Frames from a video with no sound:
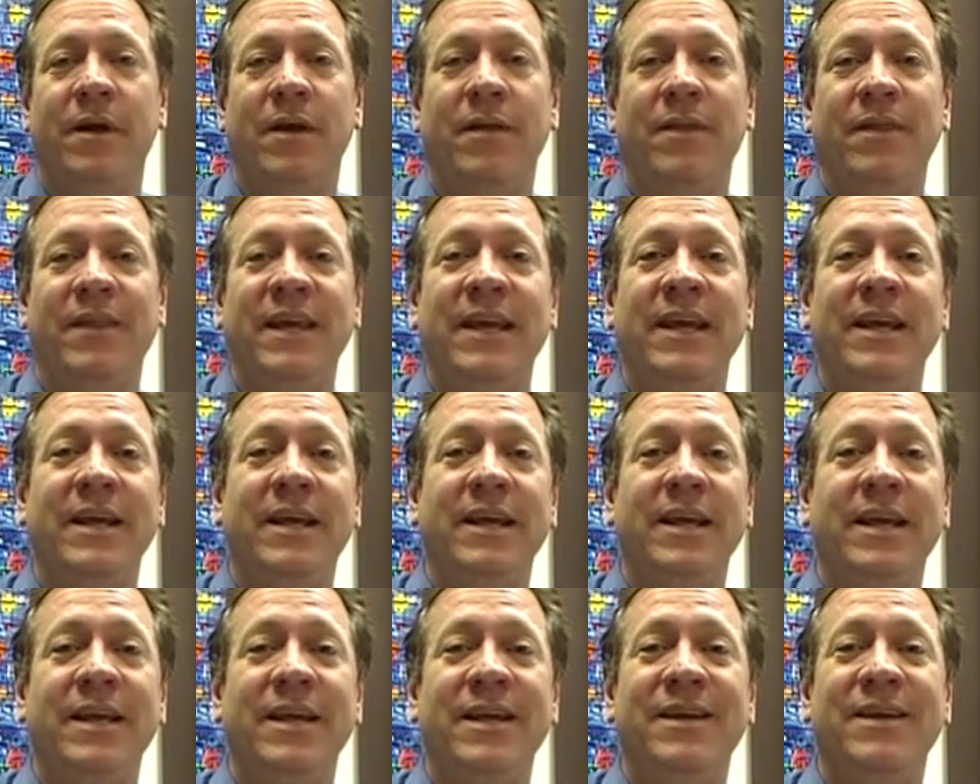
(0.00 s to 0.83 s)

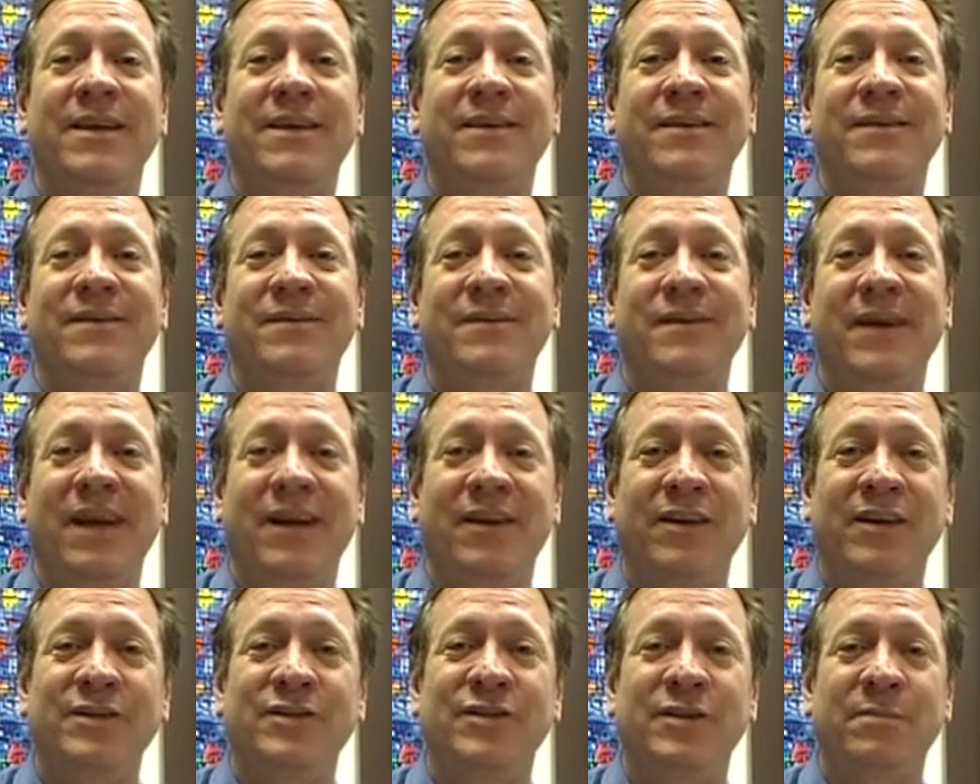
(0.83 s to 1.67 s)
the
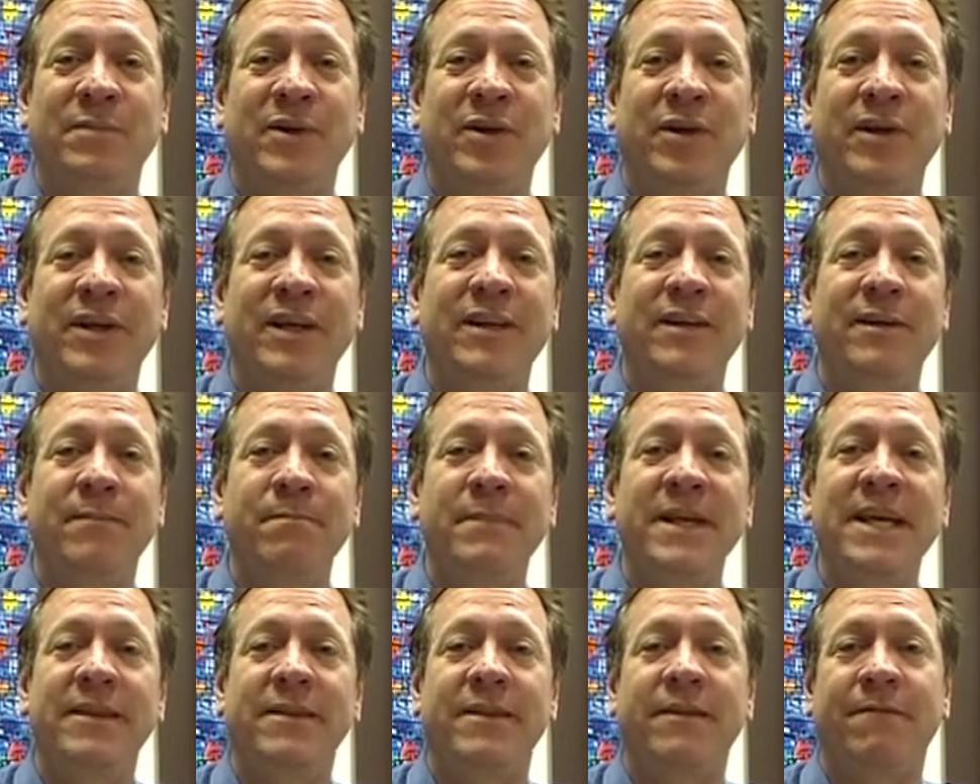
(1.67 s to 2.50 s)
eligibility to
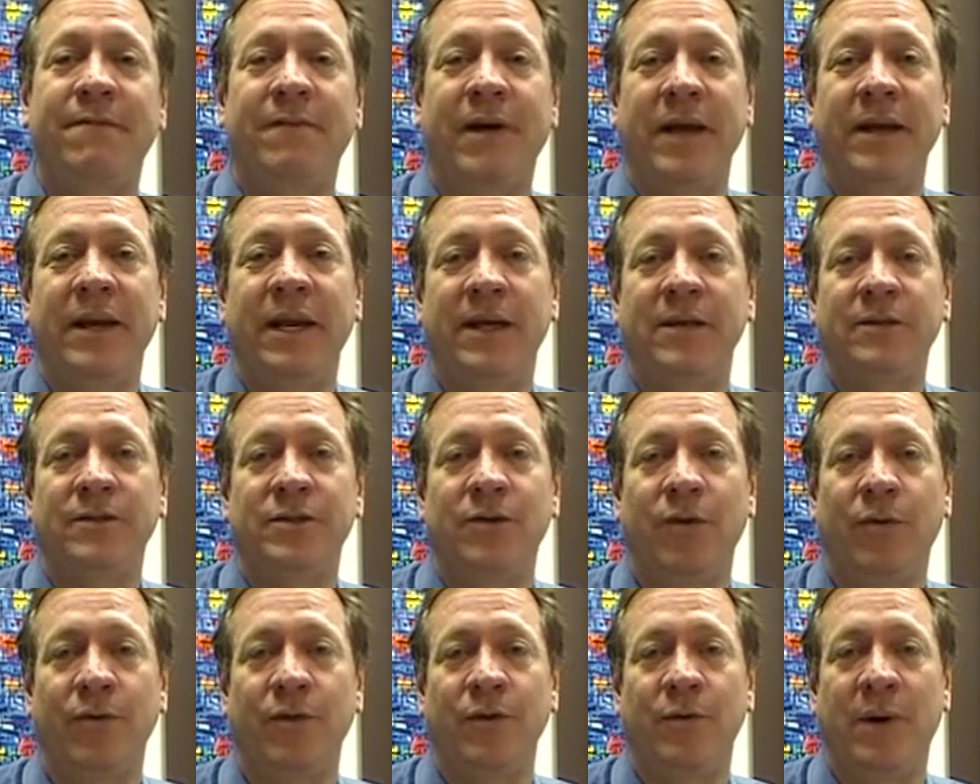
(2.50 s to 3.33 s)
meet the
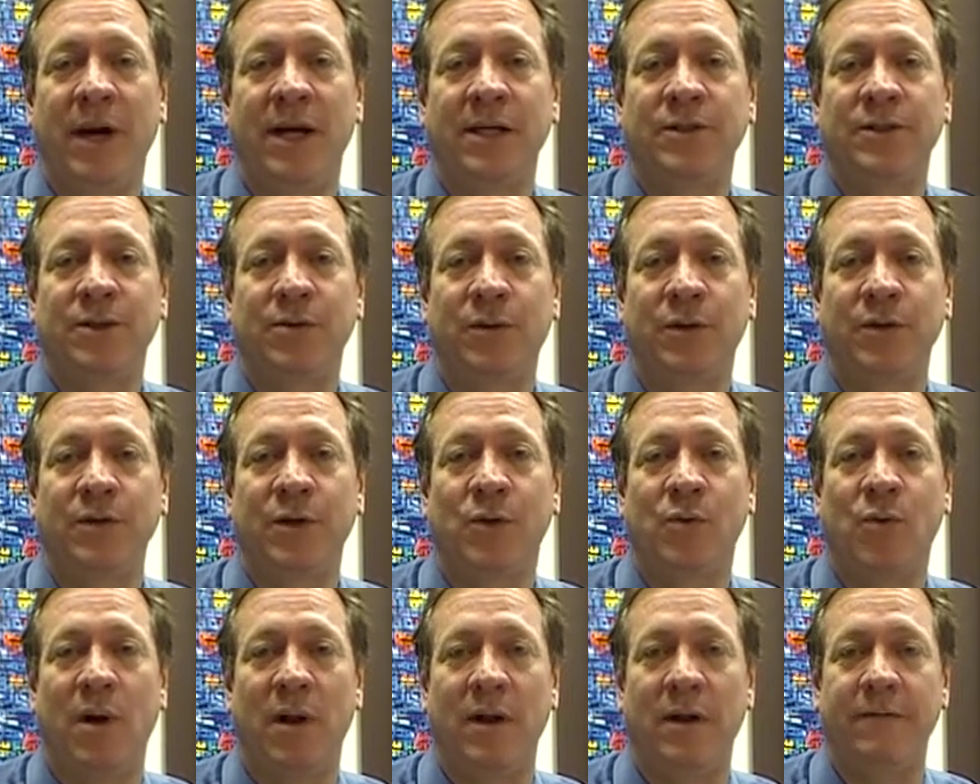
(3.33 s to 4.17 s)
financial threshold to
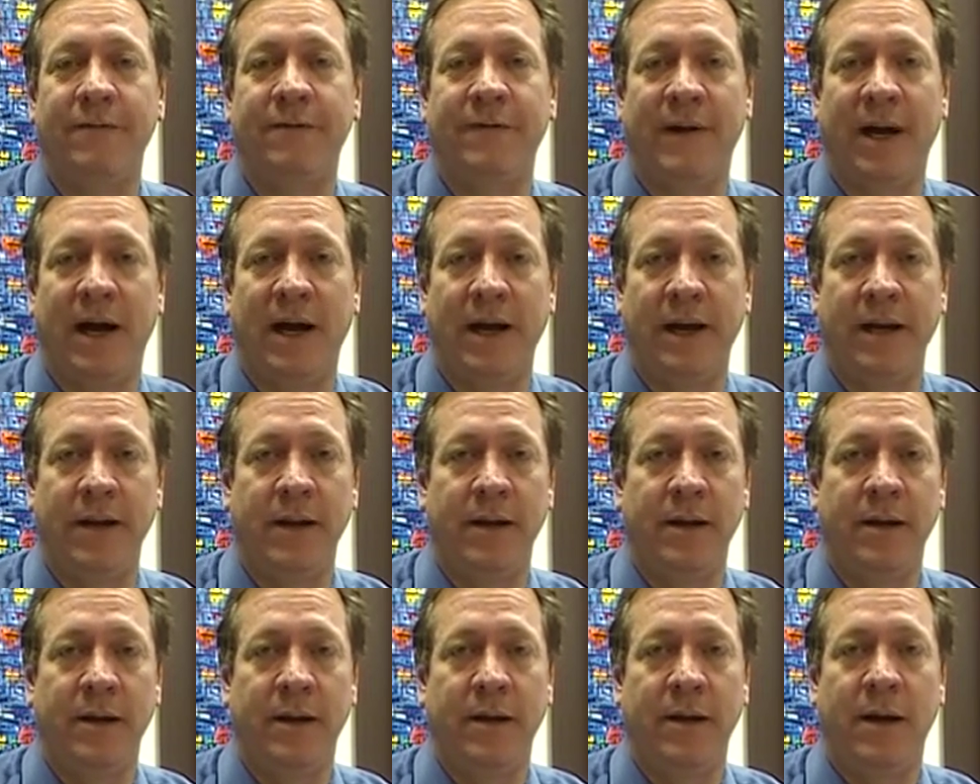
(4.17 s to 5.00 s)
qualify
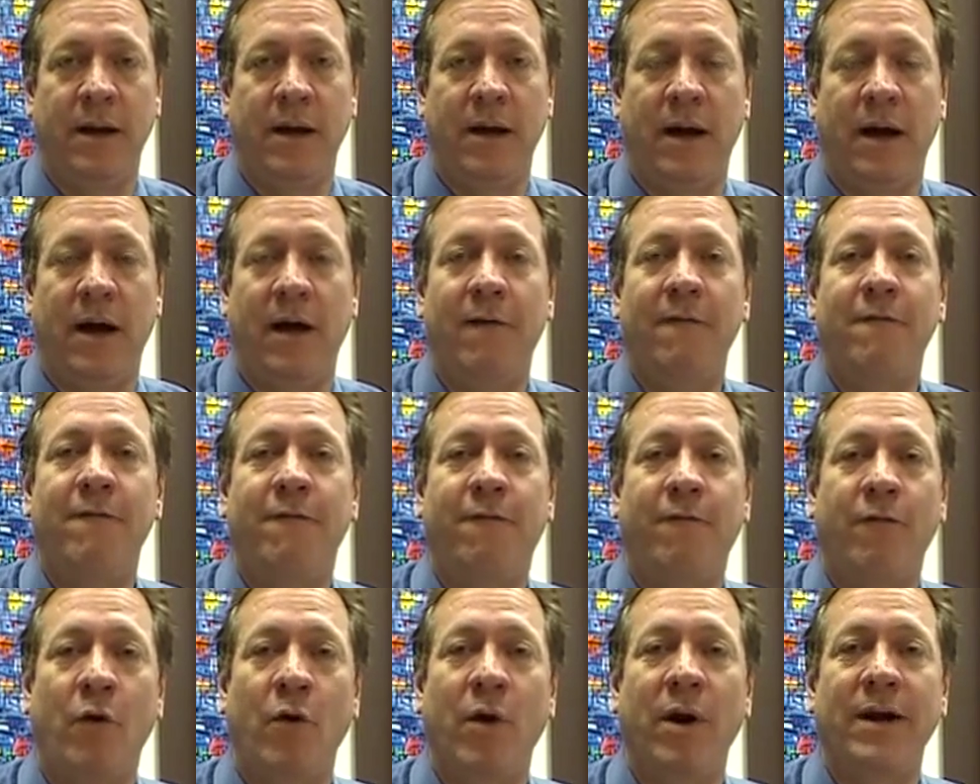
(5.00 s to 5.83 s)

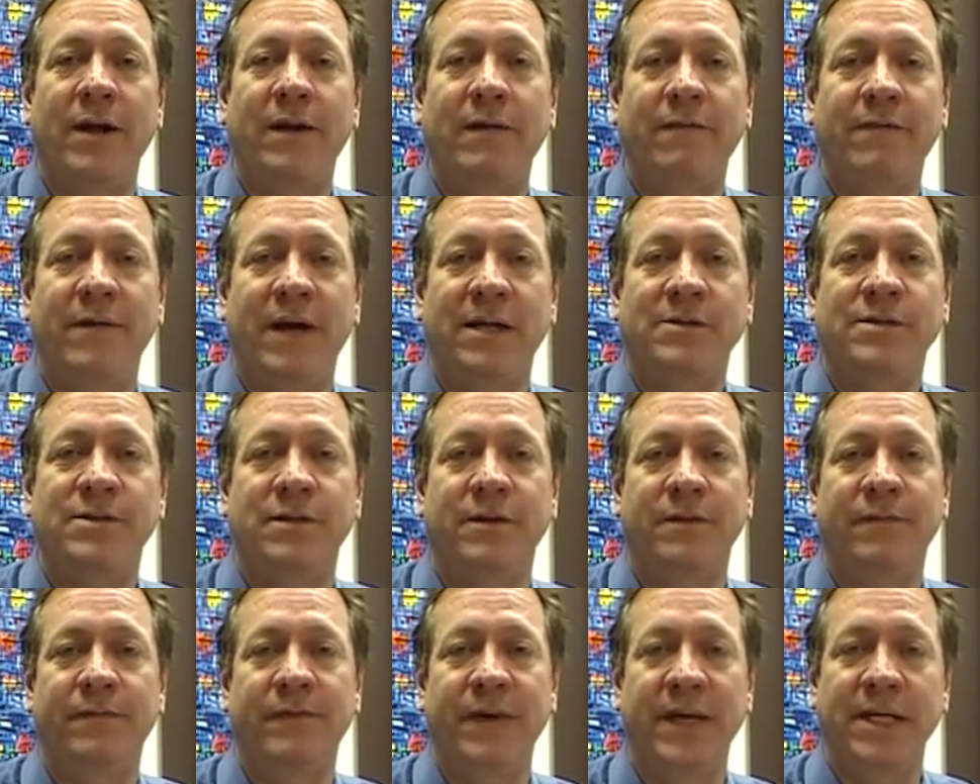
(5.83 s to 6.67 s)
for an
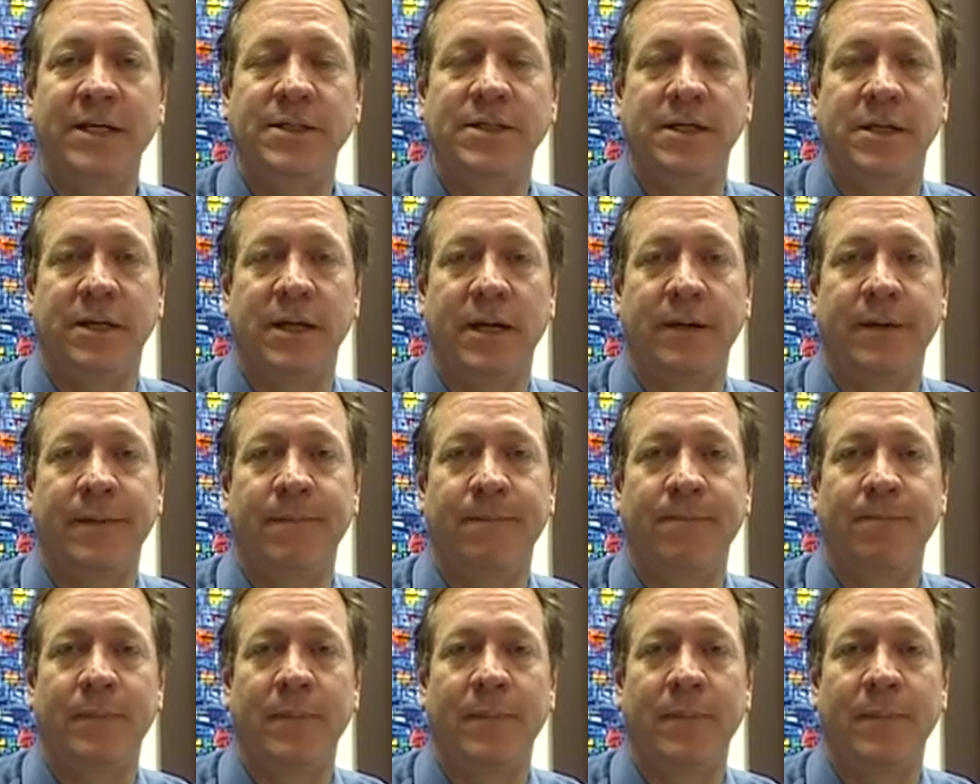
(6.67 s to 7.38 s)
investor visa.